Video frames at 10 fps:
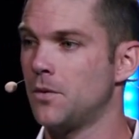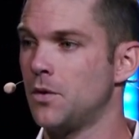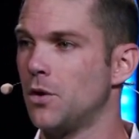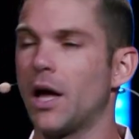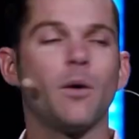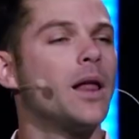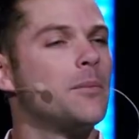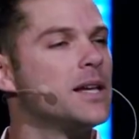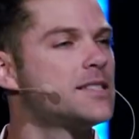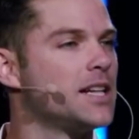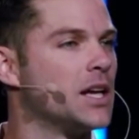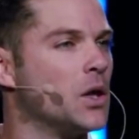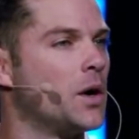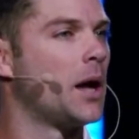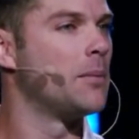You're like, well, I'm listening,
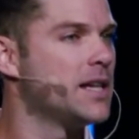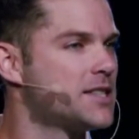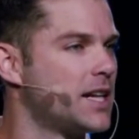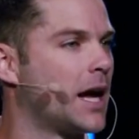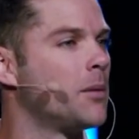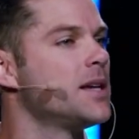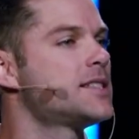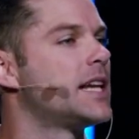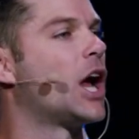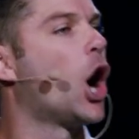Lord. I'm listening. listening.